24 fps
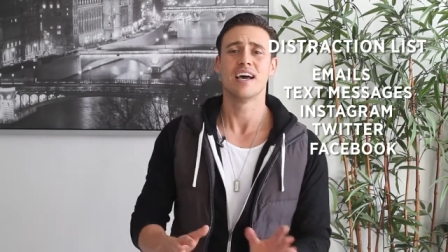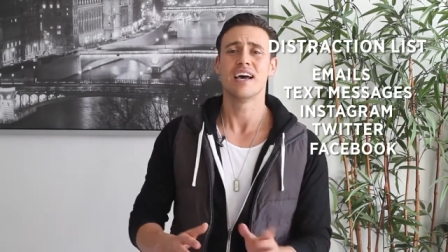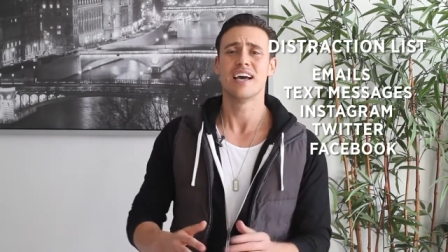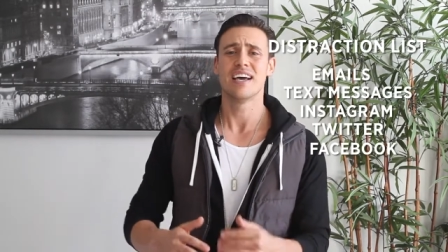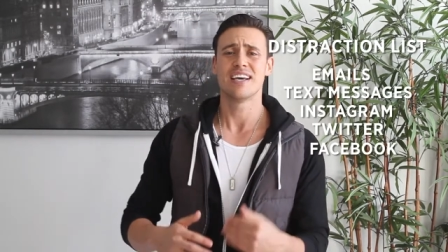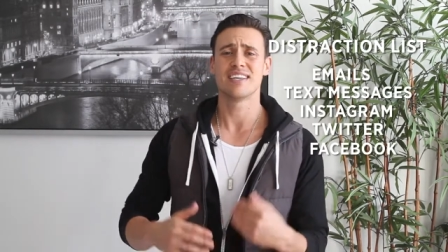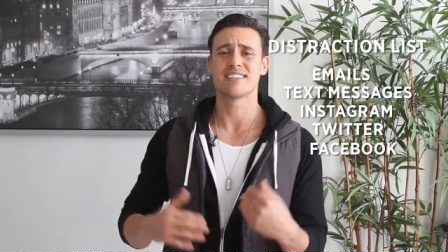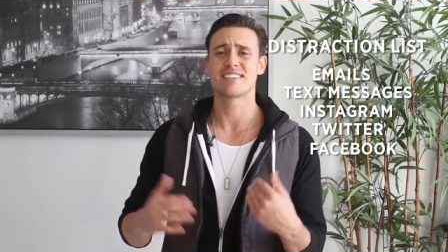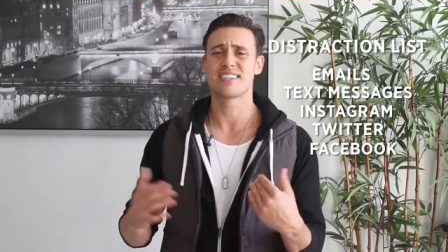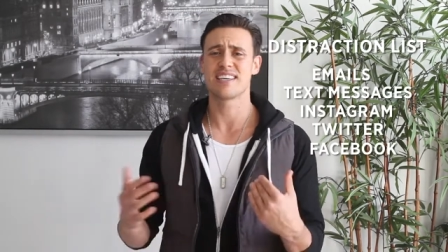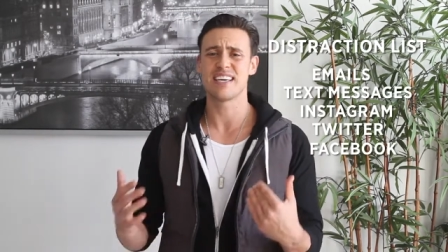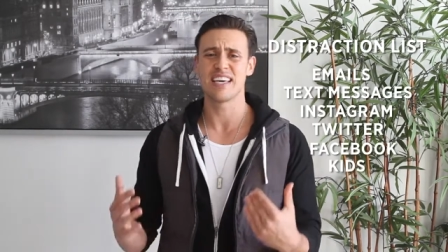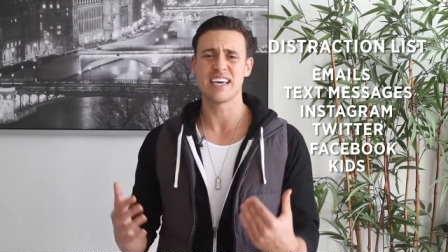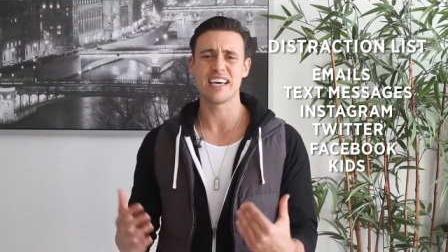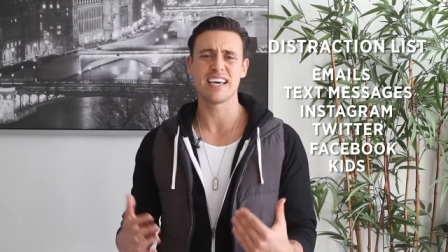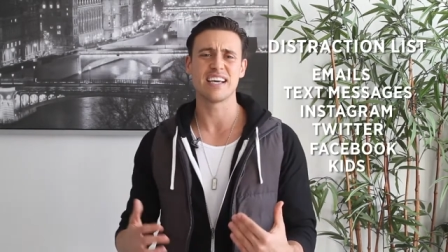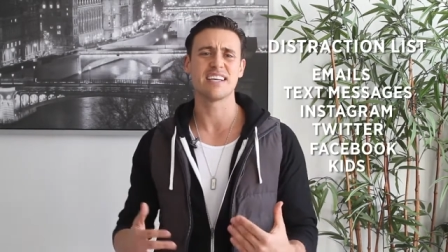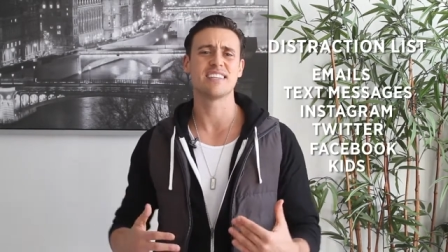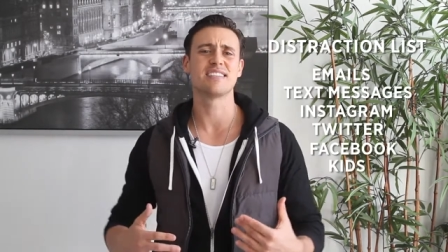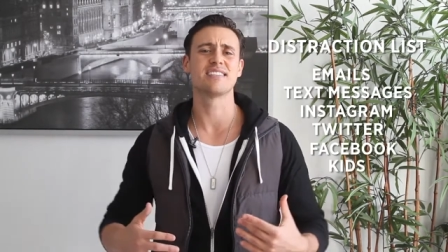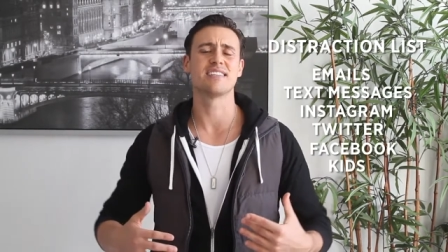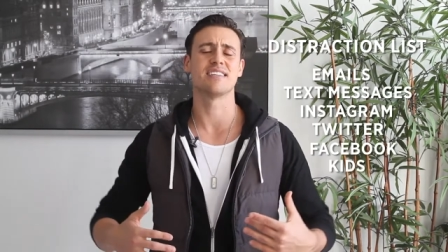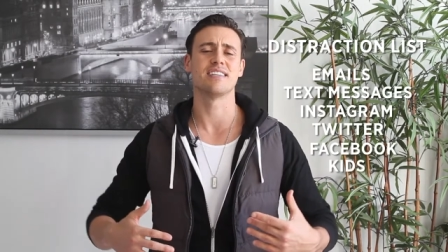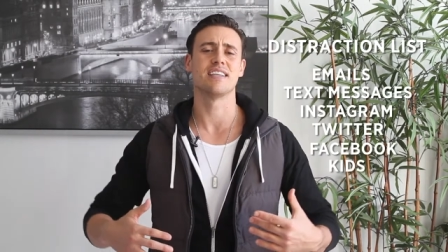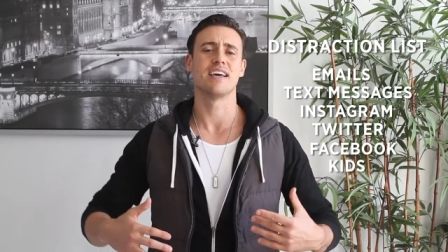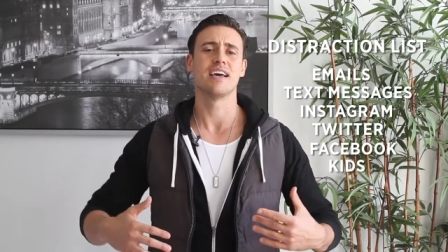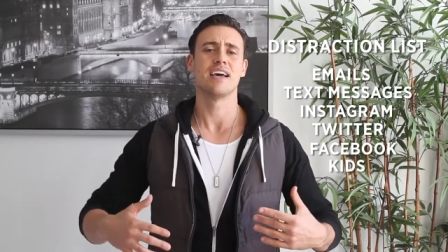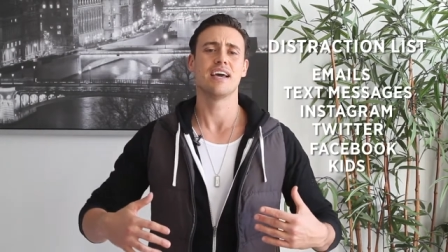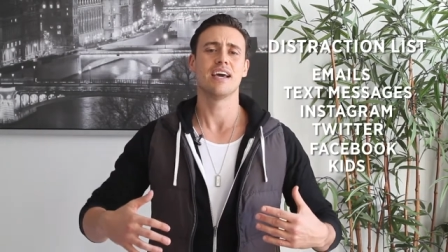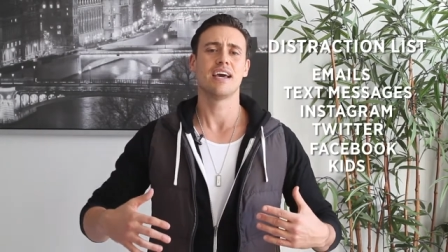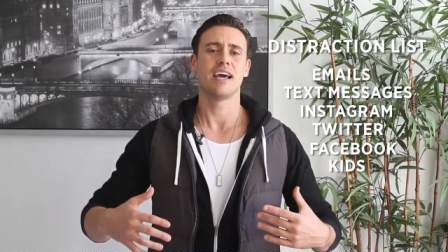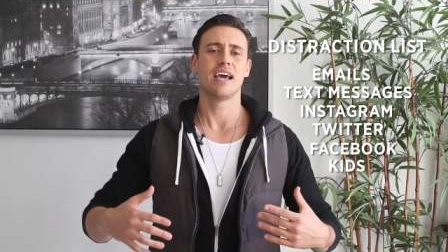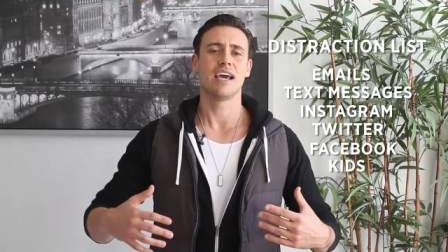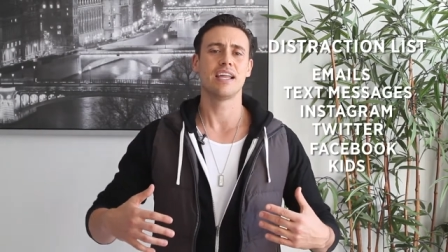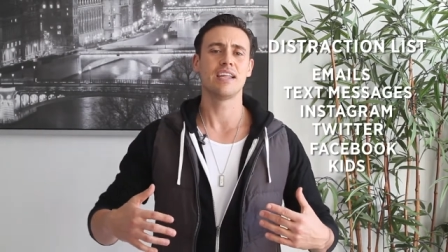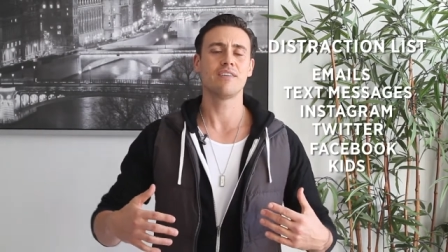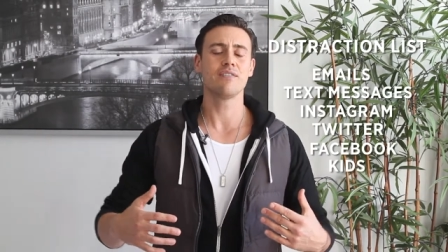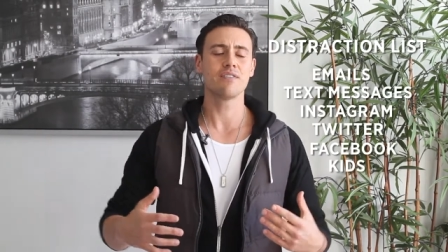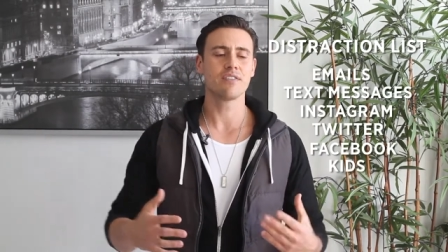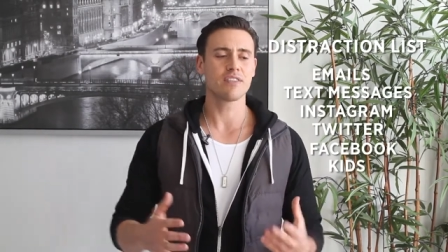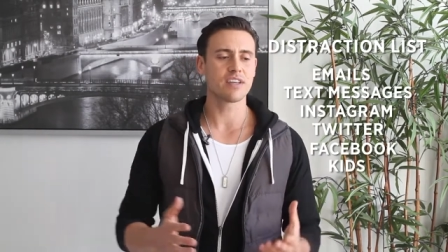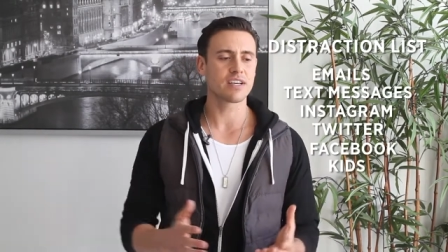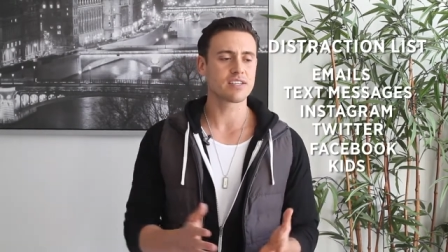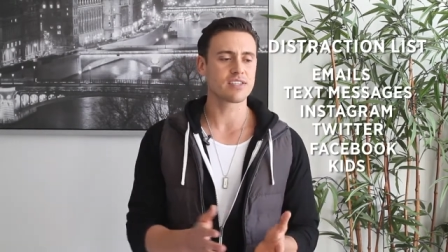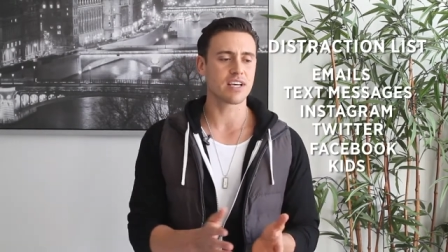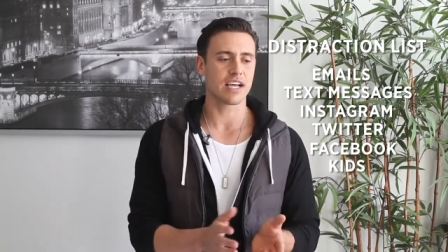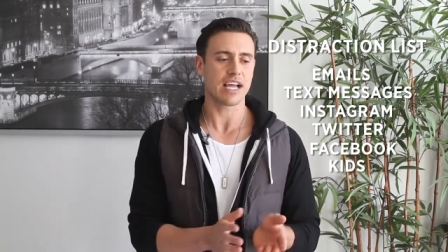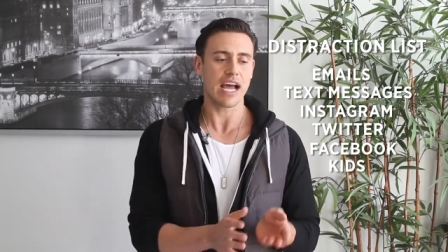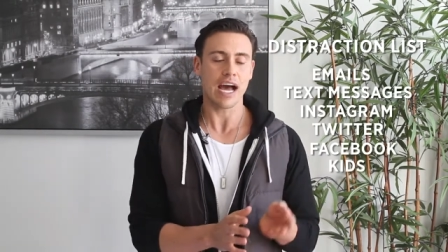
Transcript: his kids, and even things like